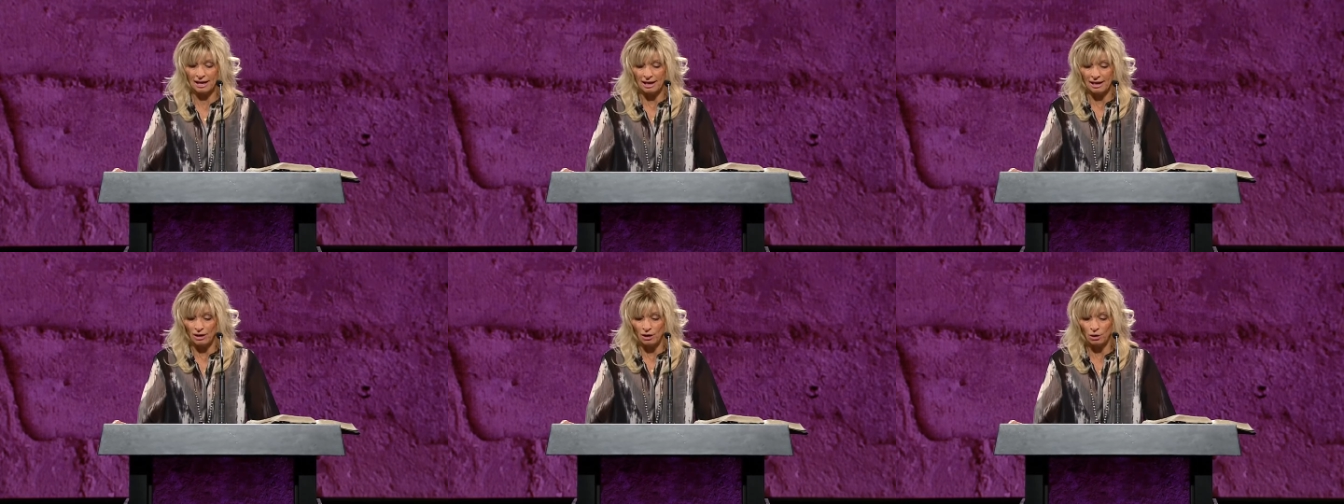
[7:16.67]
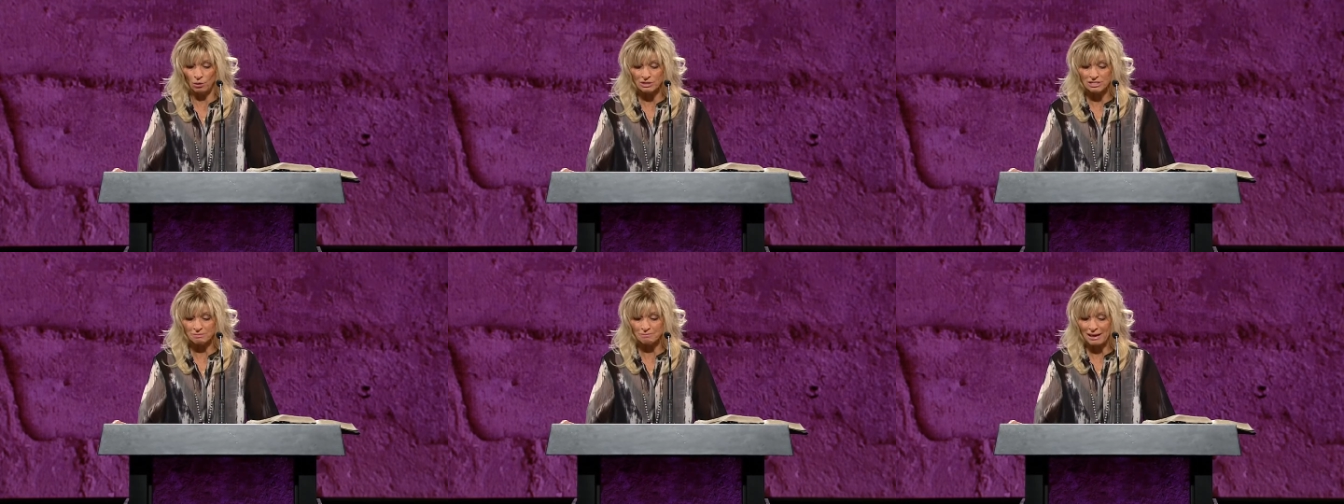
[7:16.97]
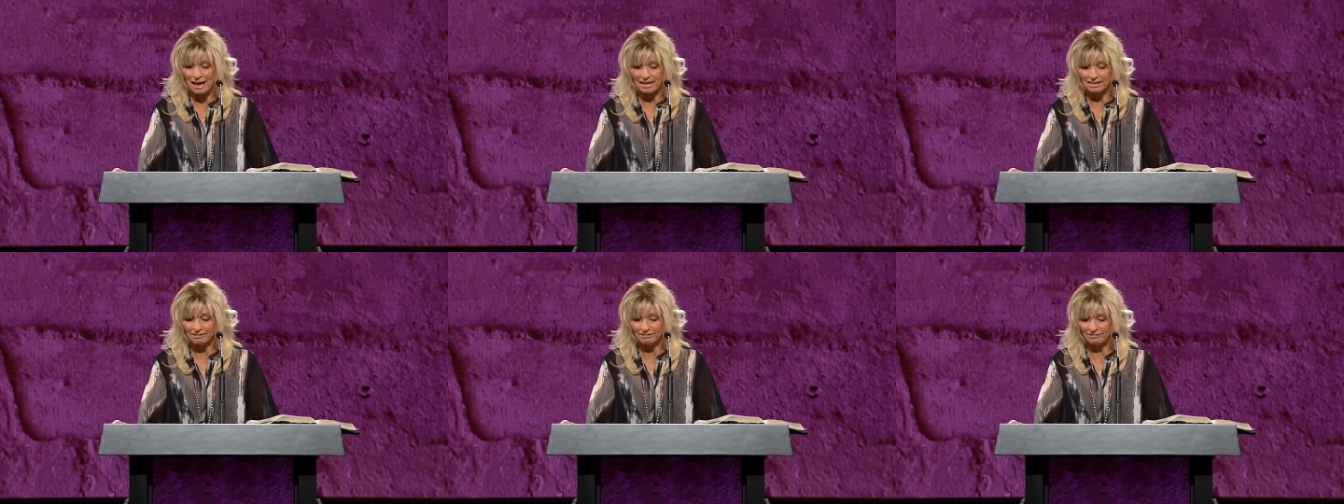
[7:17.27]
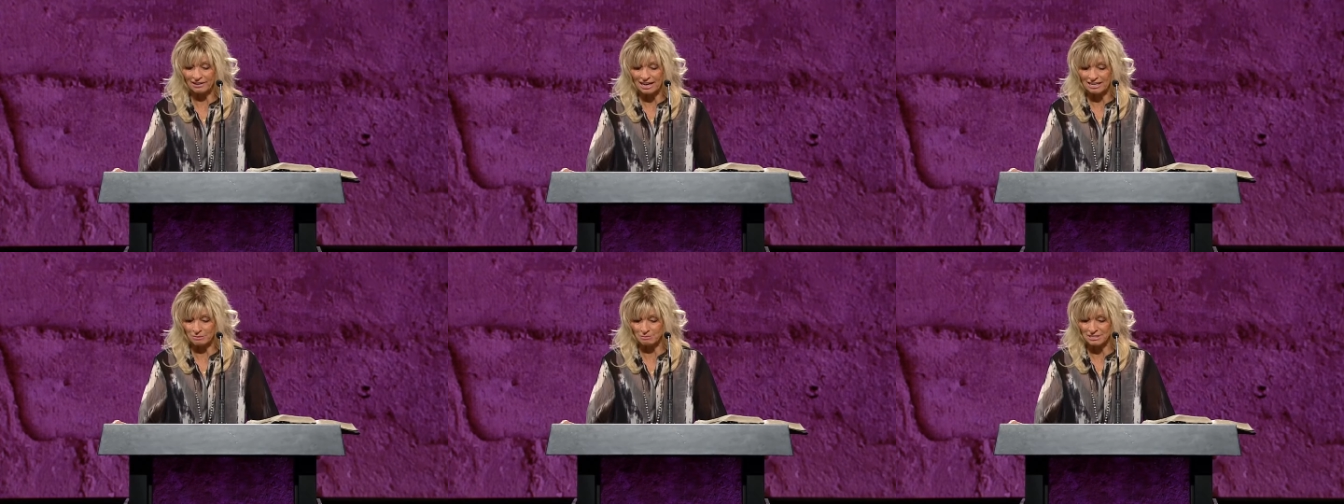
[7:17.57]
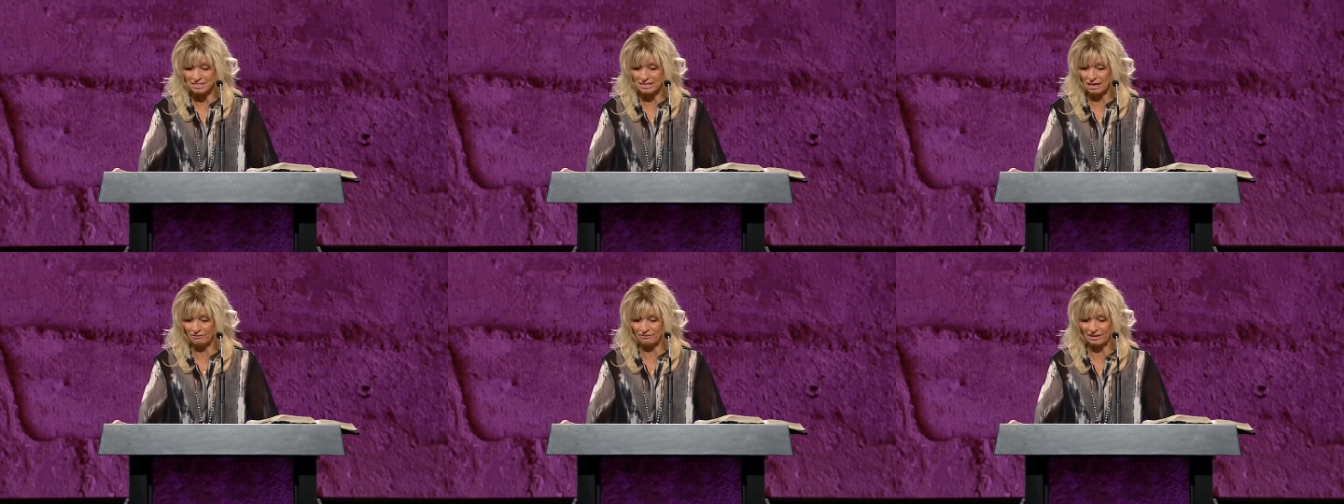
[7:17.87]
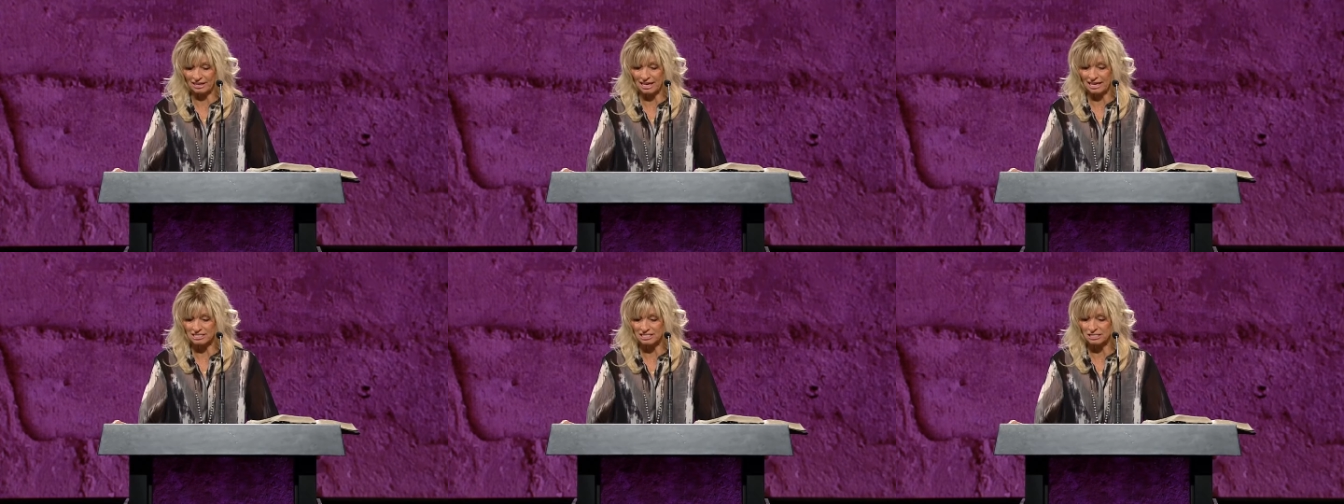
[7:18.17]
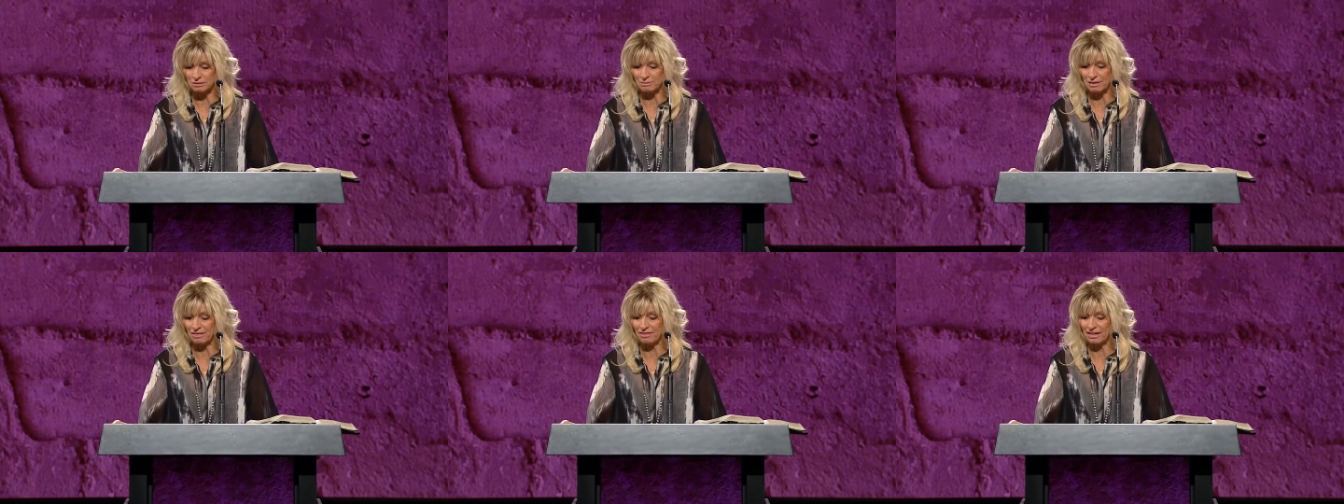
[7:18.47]
who has magnified himself against
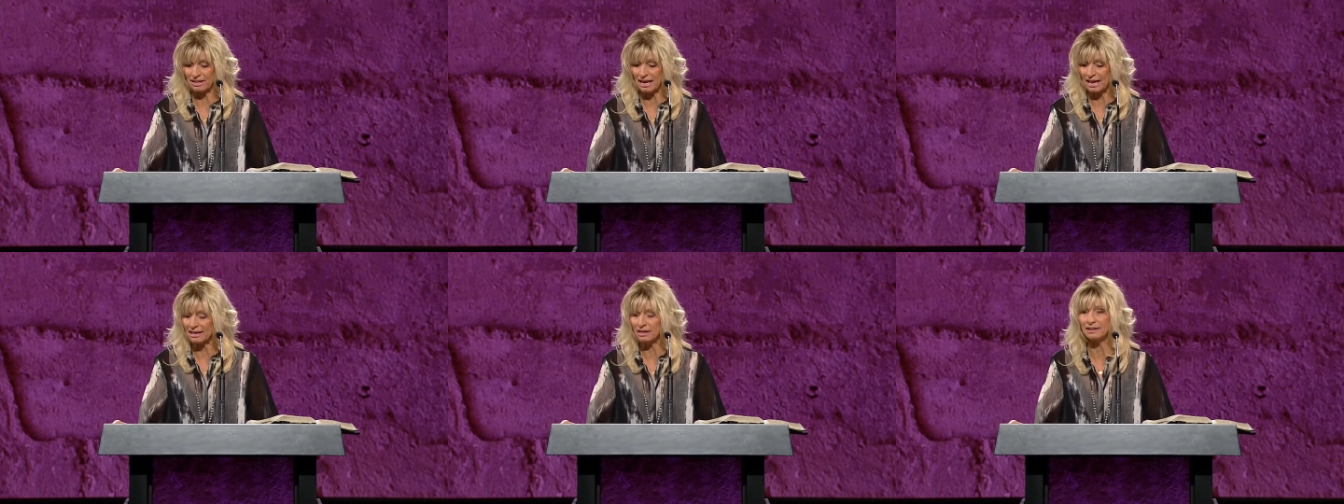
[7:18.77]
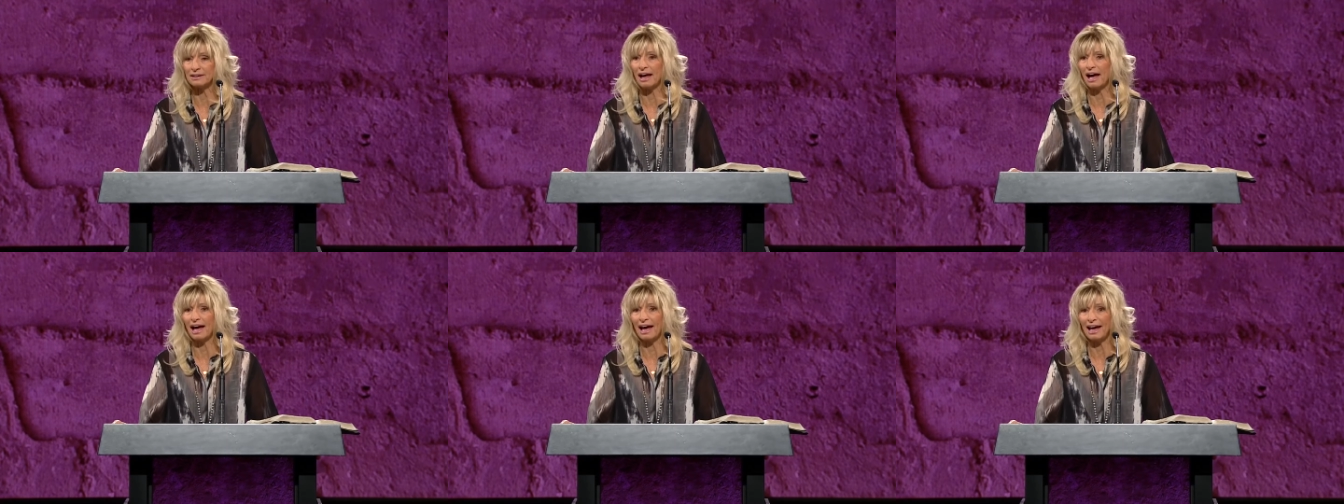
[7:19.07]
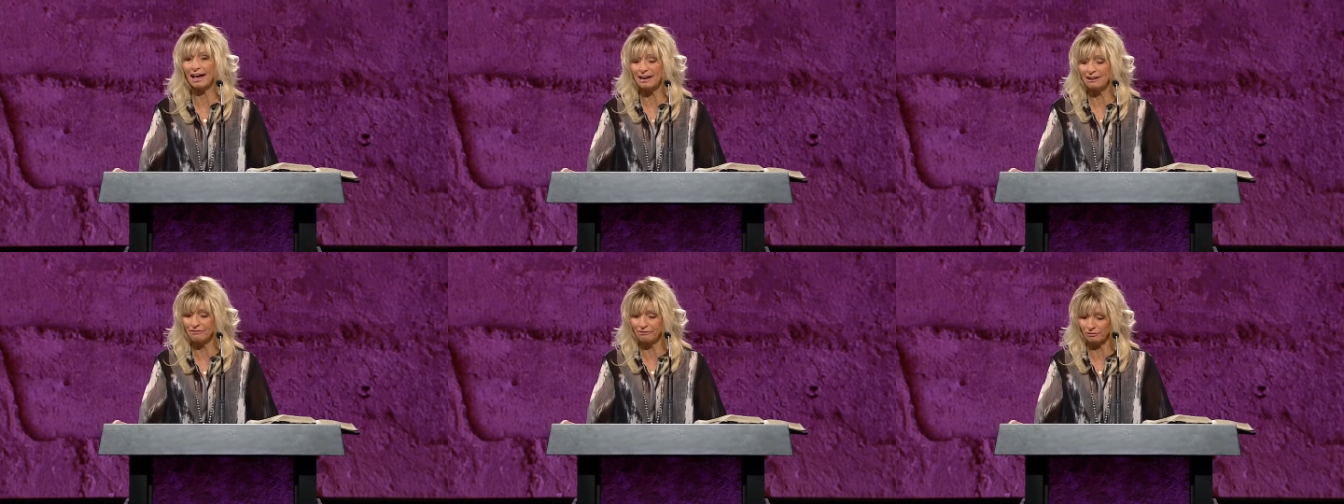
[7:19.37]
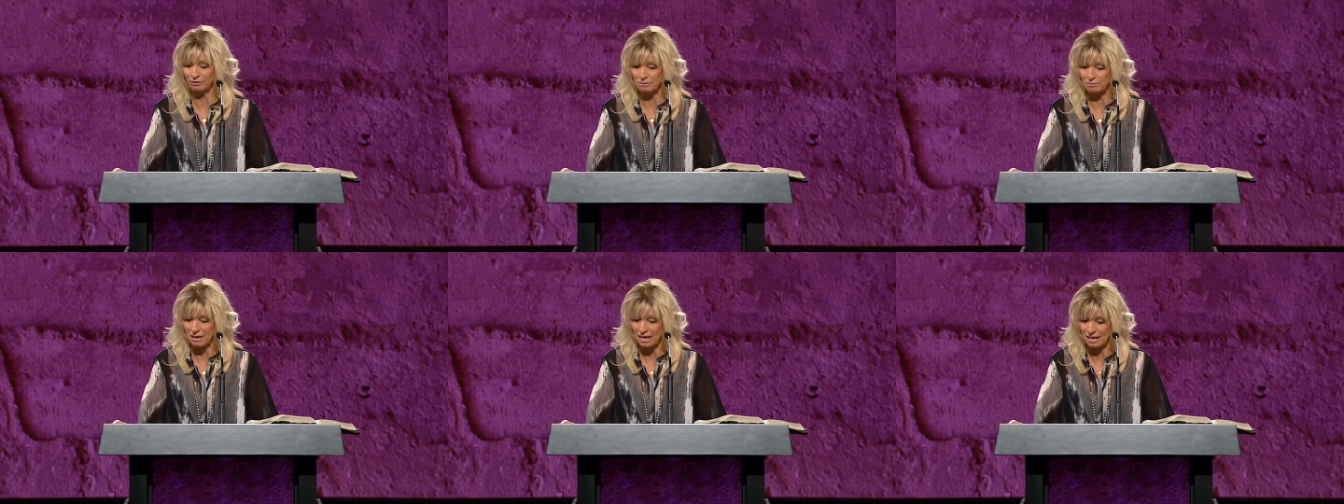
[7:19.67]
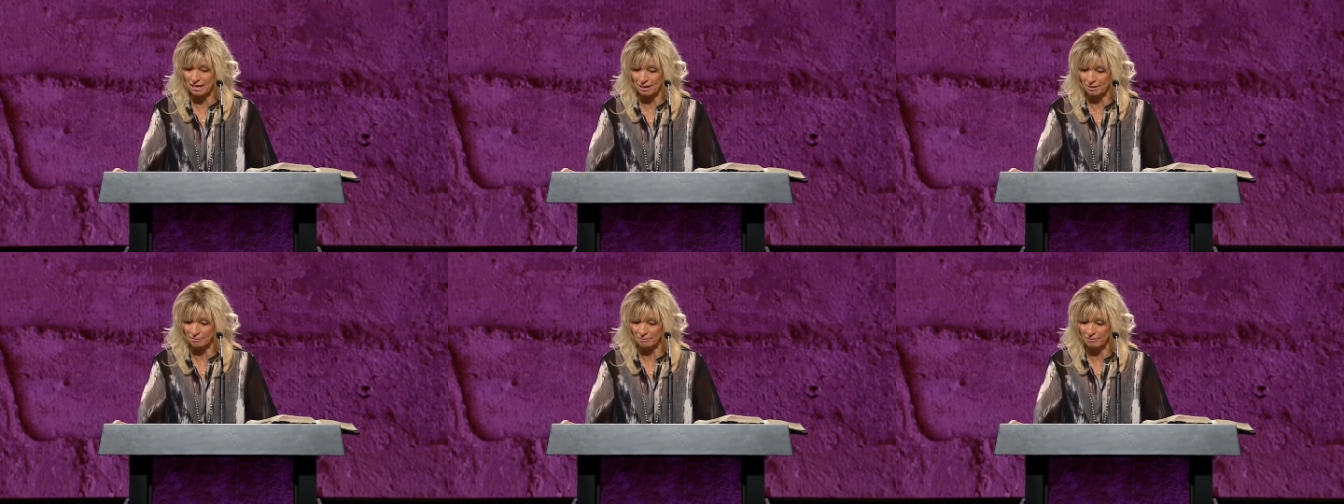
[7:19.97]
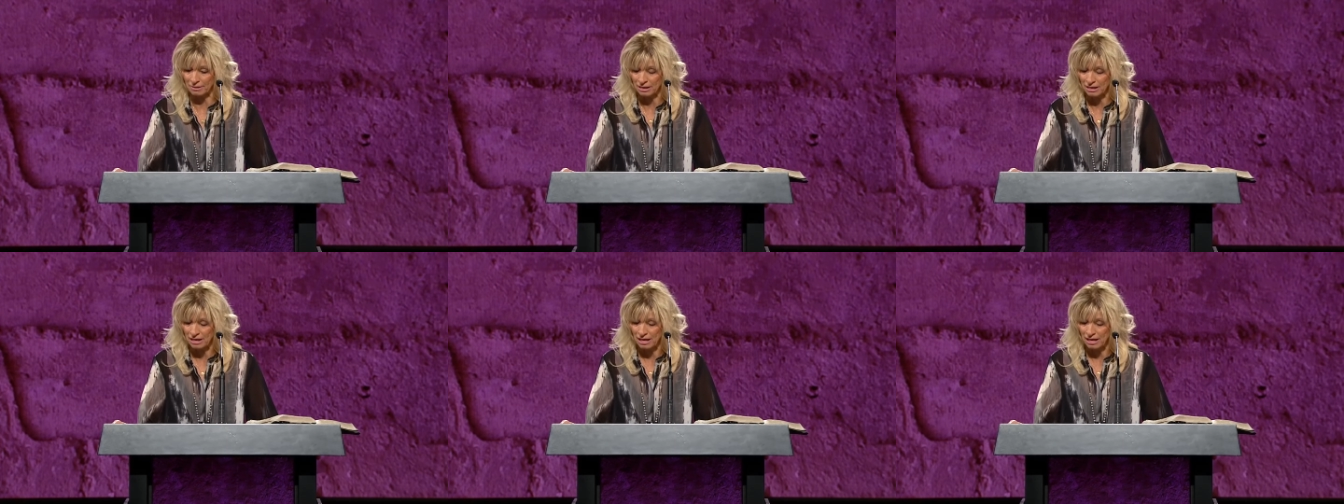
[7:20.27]
me, then I could hide from him.